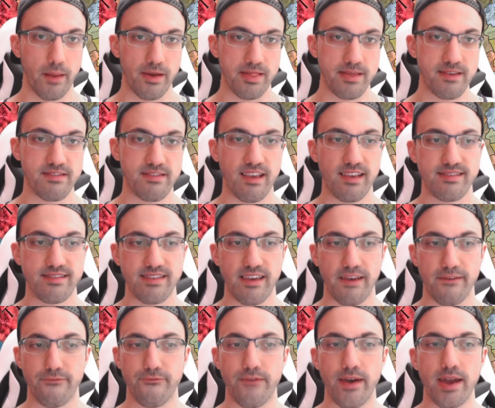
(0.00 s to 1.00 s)
This is
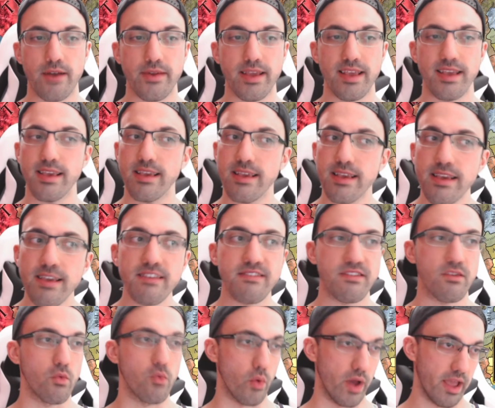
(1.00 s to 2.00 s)
a very
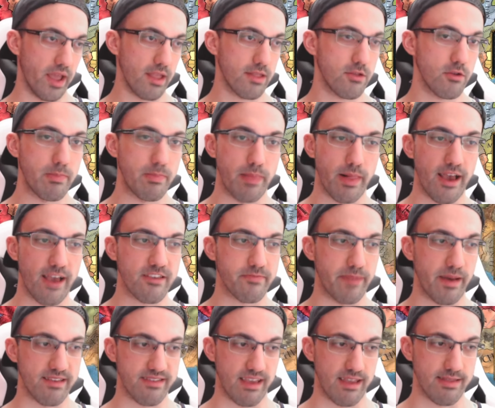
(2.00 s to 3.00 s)
easy way to play as
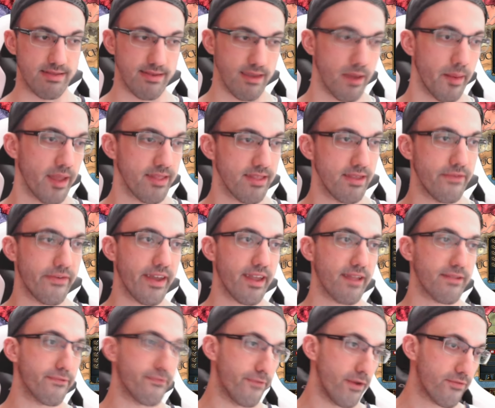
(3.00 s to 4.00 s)
Byzantium, and if I
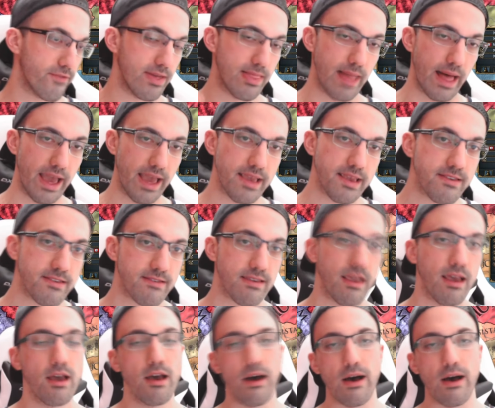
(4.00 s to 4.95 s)
get 50 likes